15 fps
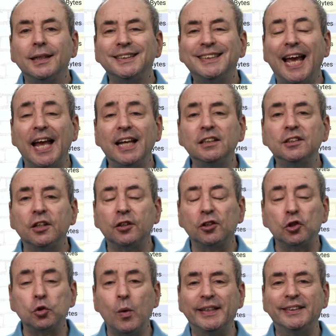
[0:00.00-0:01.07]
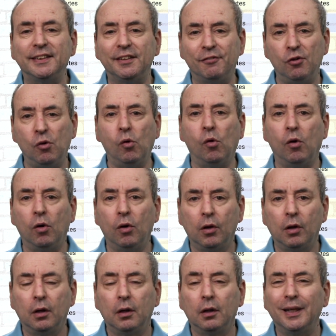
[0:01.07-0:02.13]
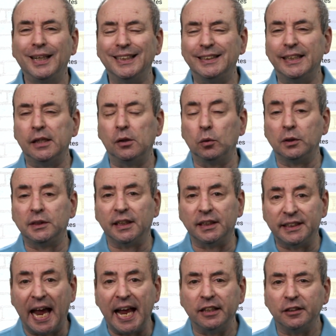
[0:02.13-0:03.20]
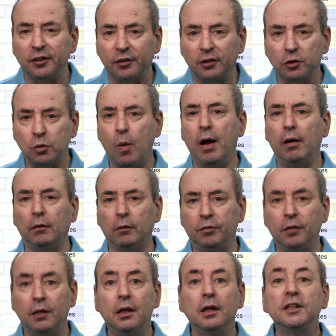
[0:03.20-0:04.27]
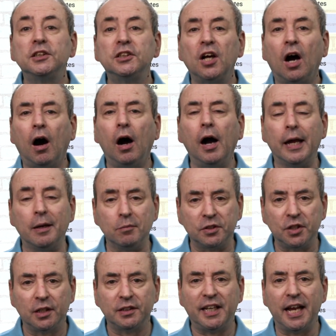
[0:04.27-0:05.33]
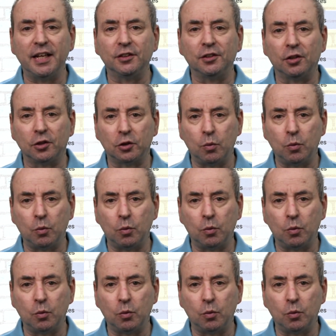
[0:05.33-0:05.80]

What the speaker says: 10 to the 24 is equal to 10 to the 12 times 10 to the